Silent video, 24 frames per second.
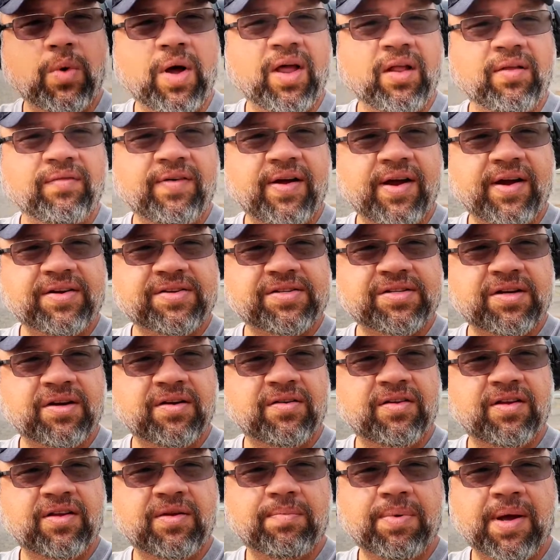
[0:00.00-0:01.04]
wildfires
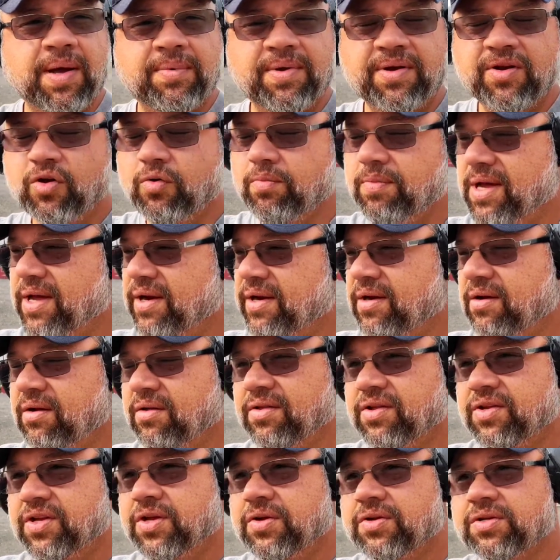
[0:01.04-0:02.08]
here. You probably know about it
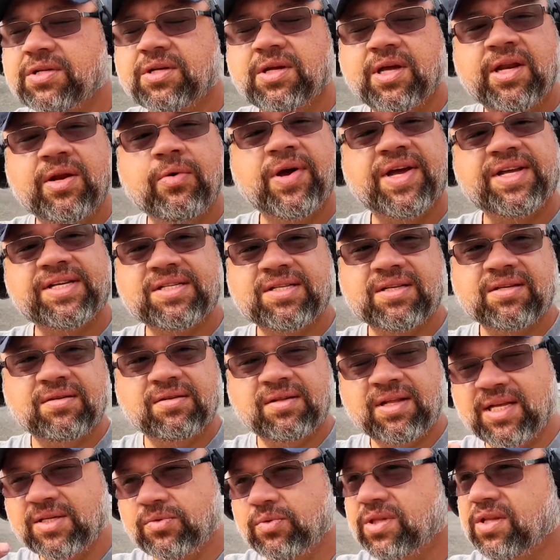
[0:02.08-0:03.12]
on the news. Anyways,
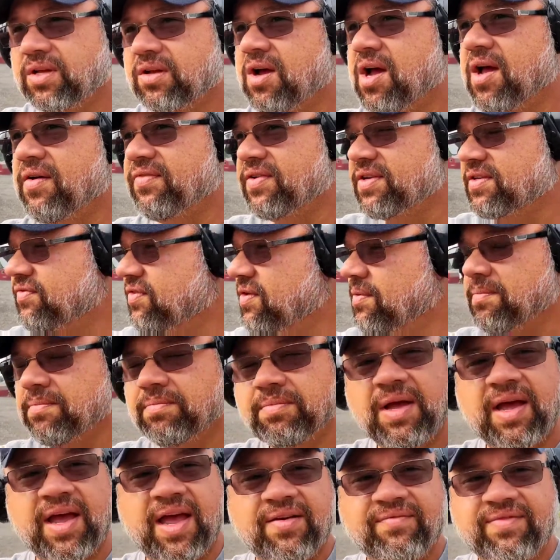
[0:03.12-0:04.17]
that's what the coughing's from.
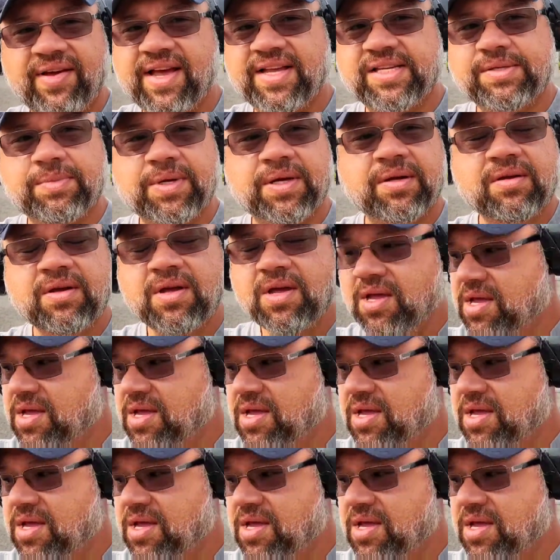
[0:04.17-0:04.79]
I have asthma.